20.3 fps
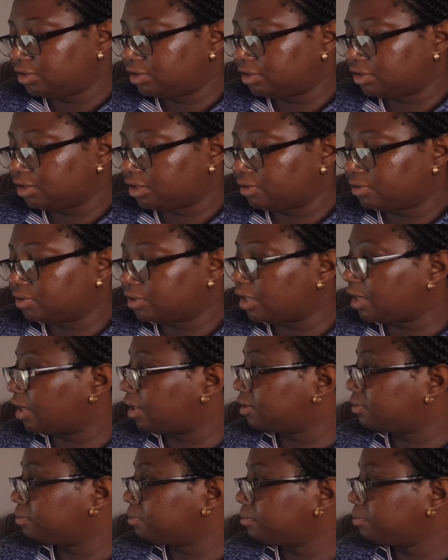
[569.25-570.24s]
cells
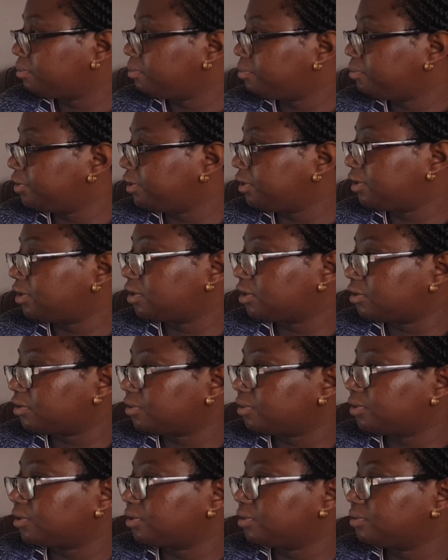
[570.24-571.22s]
and B
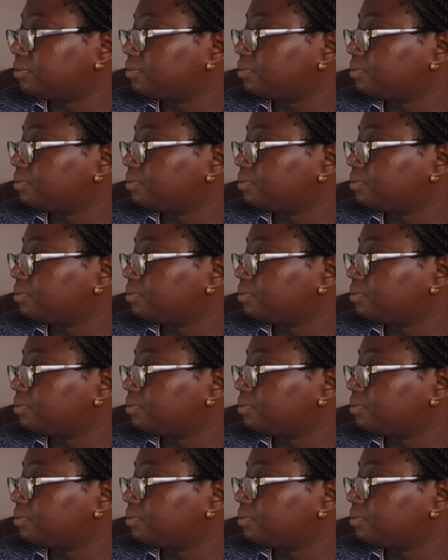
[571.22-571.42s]
cells.